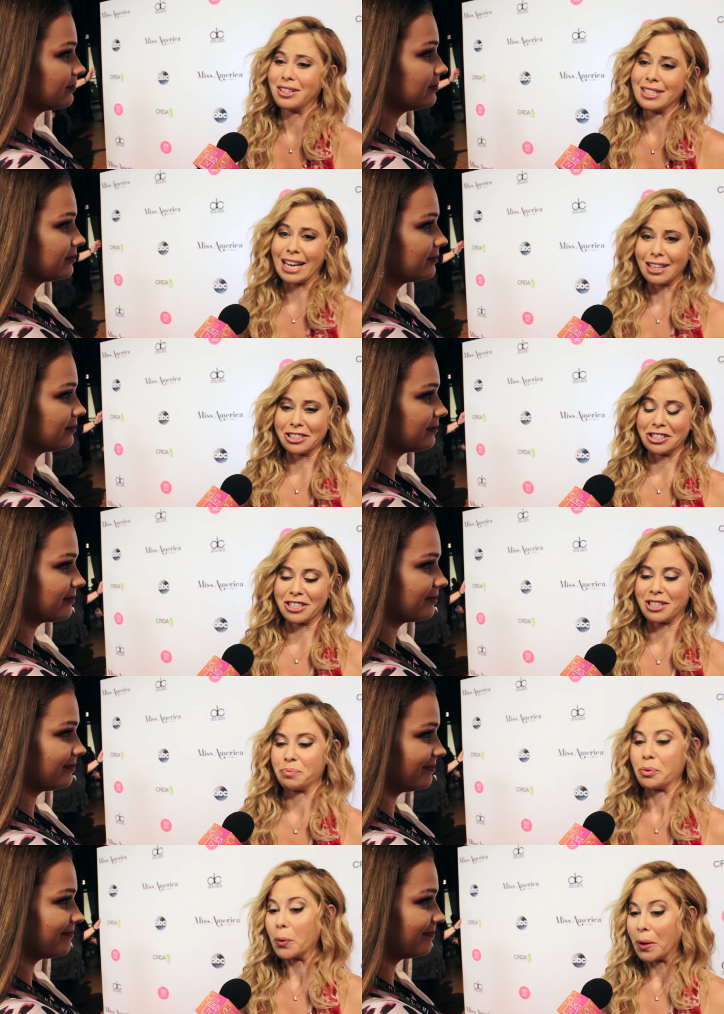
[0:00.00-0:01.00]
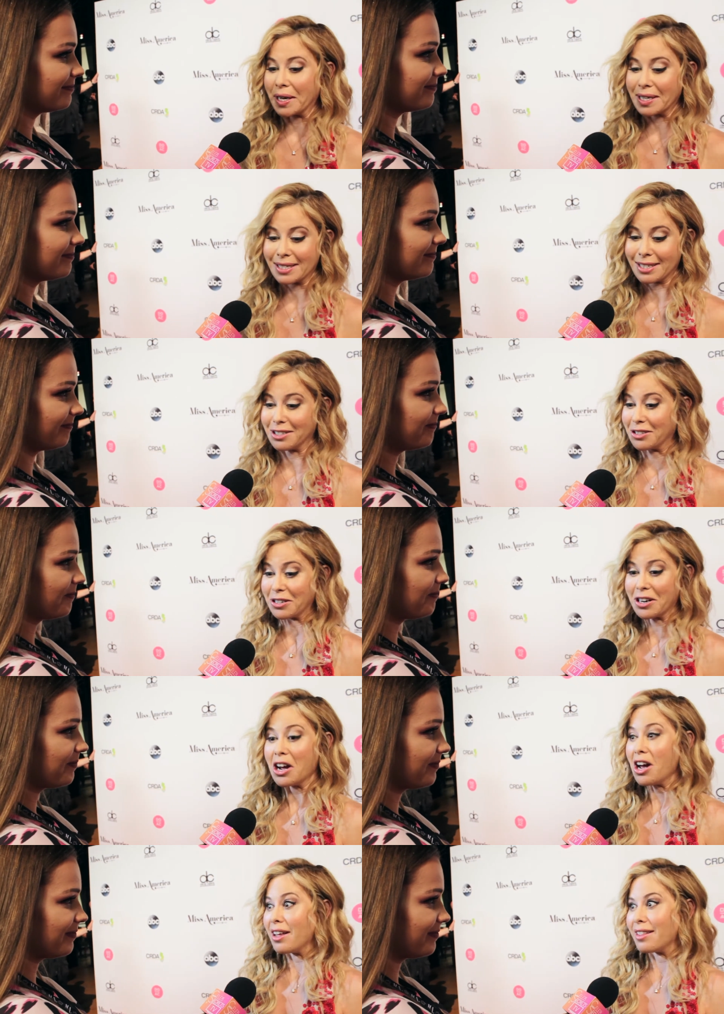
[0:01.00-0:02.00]
Speaker 1: intelligent and poised under
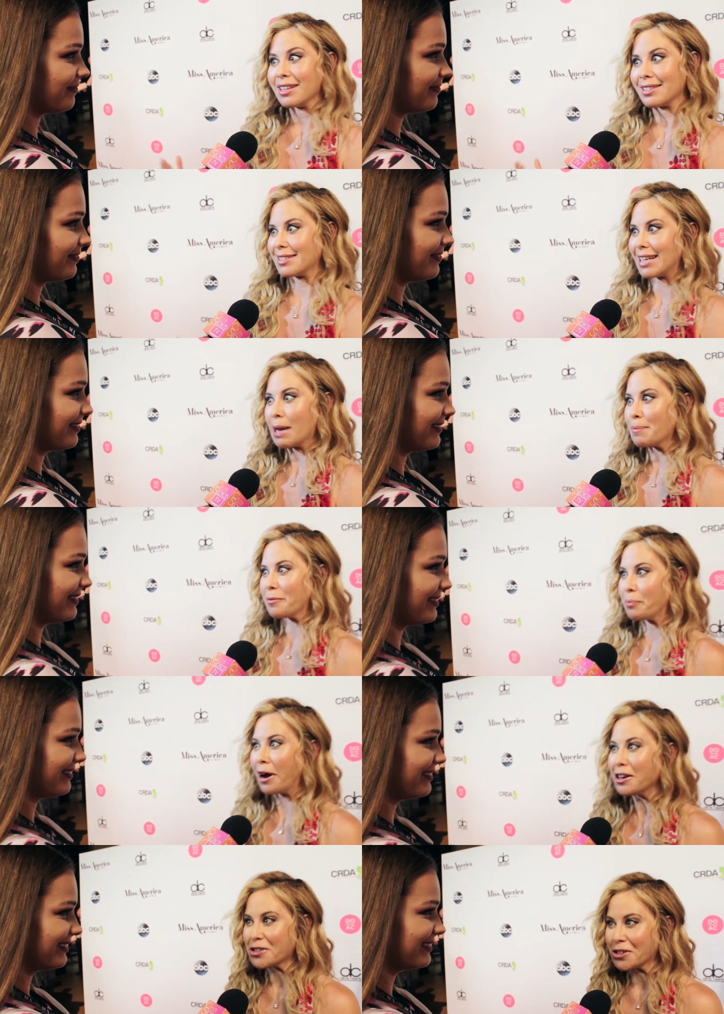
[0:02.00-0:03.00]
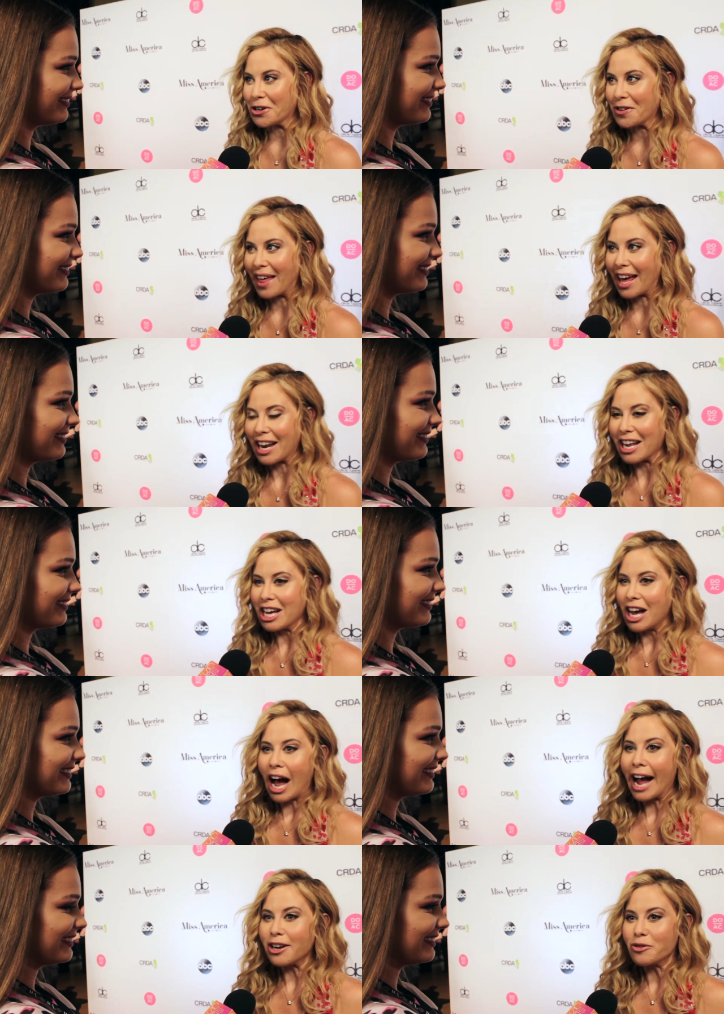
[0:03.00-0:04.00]
this type of pressure that
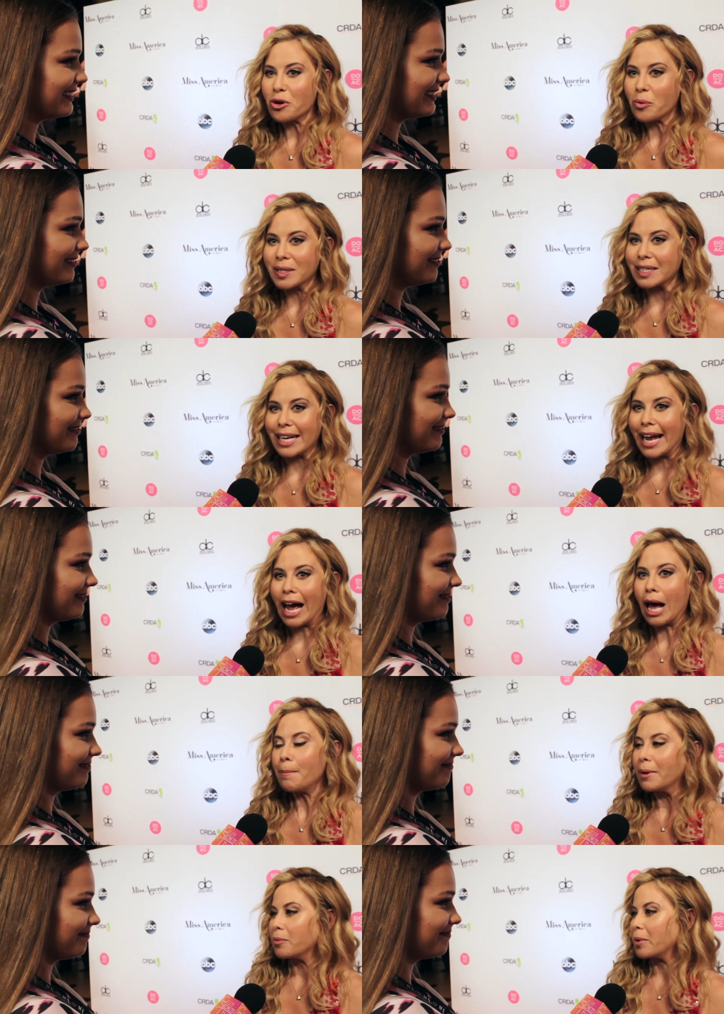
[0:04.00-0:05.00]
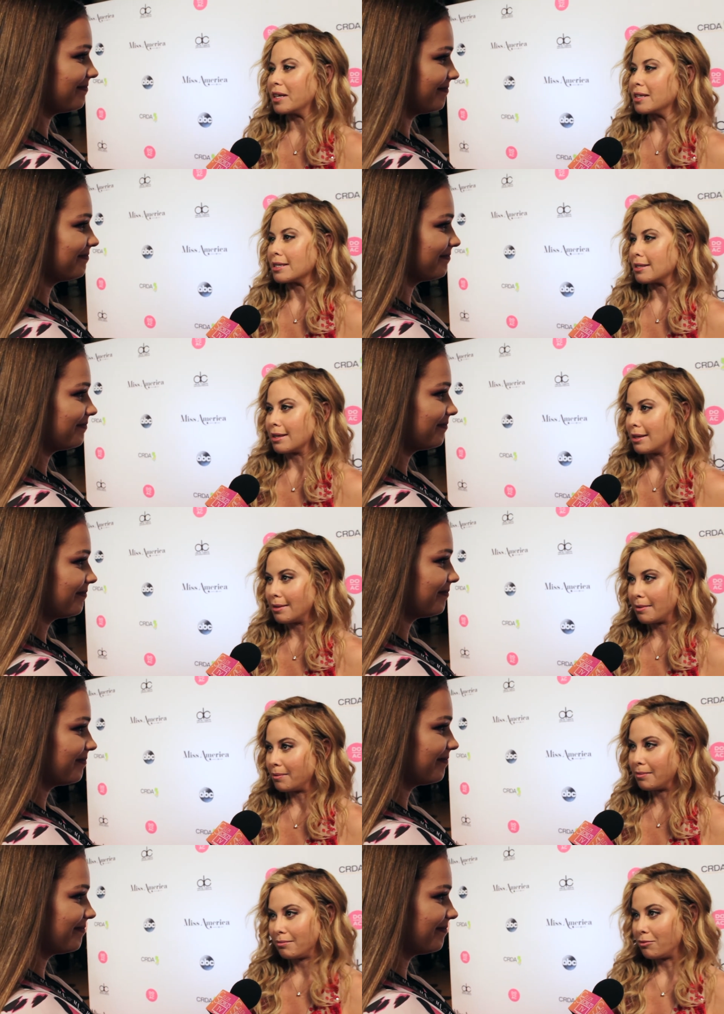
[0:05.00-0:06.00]
I don't know what's going to happen when it's
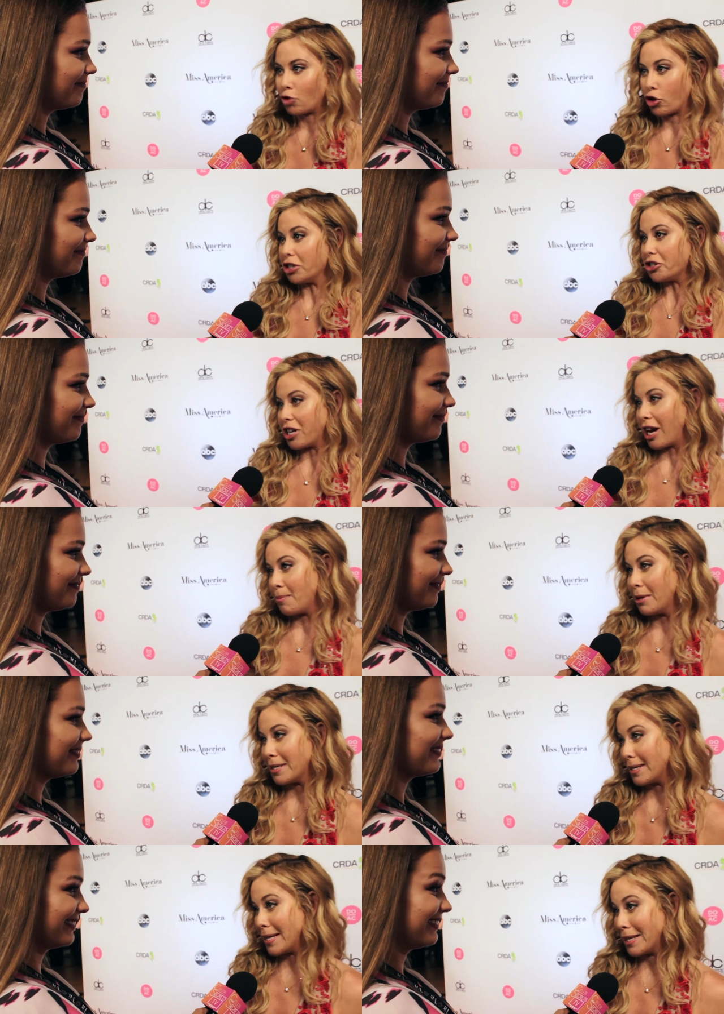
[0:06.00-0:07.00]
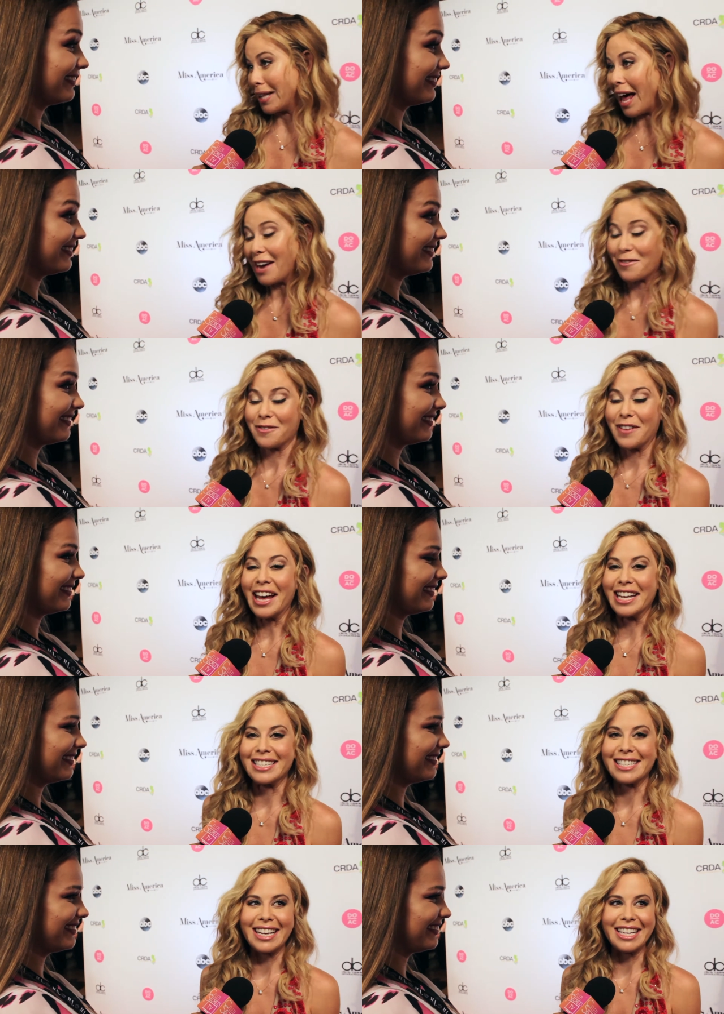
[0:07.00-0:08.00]
crunch time and it's the live
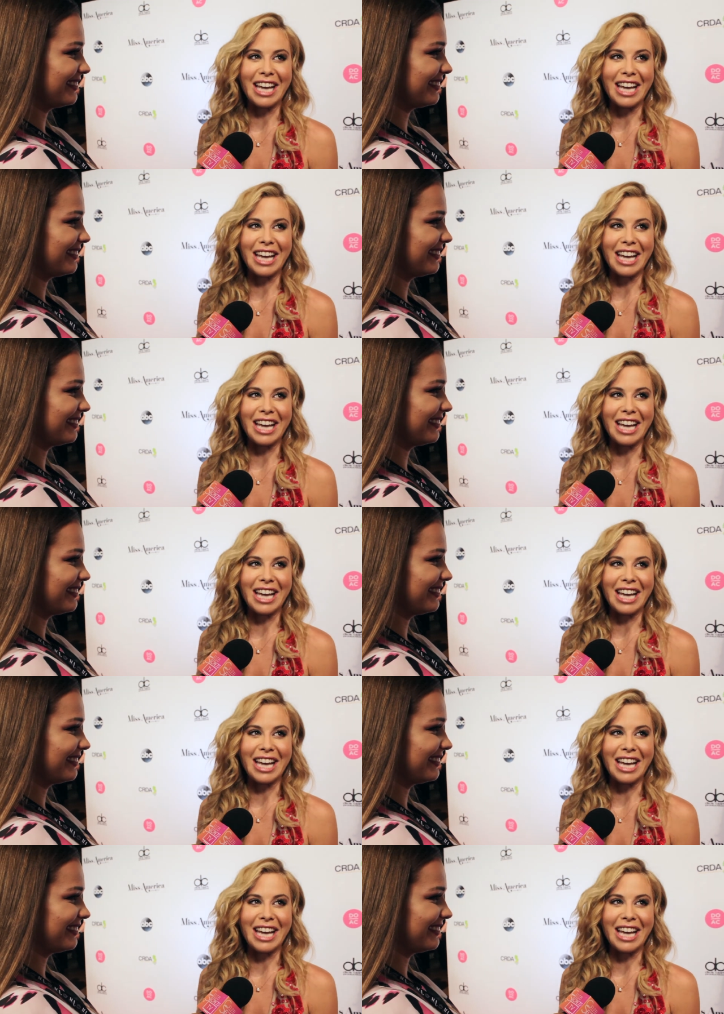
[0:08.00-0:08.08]
event.